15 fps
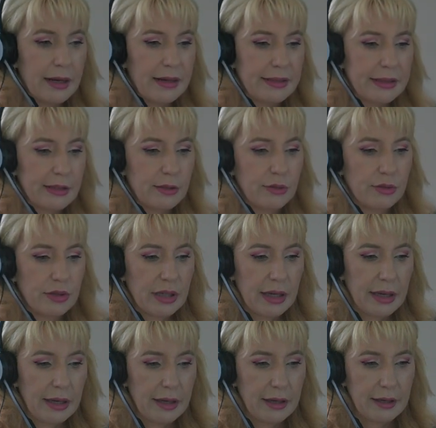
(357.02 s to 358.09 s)
Let's look
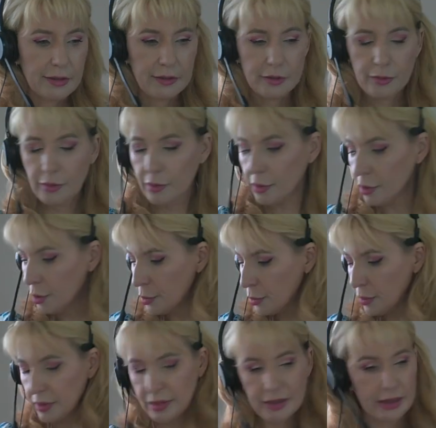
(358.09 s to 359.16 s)
at
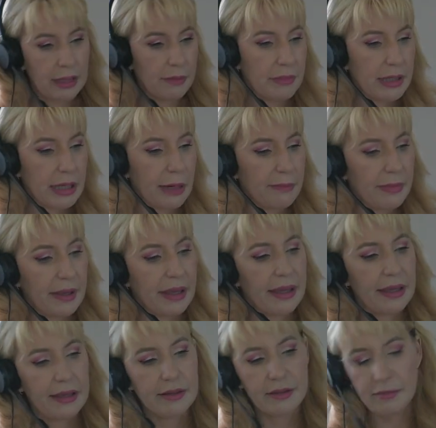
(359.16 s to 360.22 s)
what's coming up
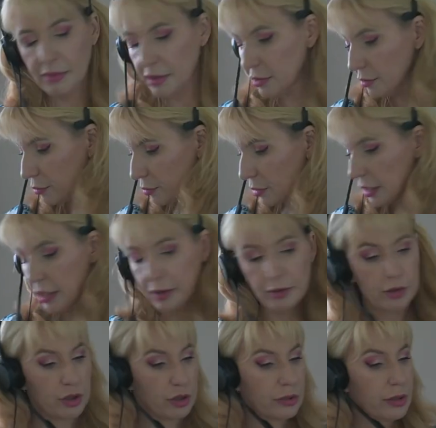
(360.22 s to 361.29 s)
ahead. What
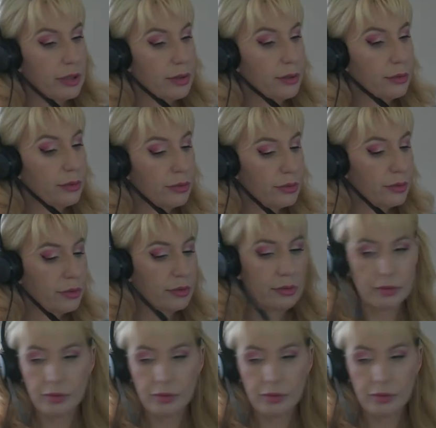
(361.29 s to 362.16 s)
card should I use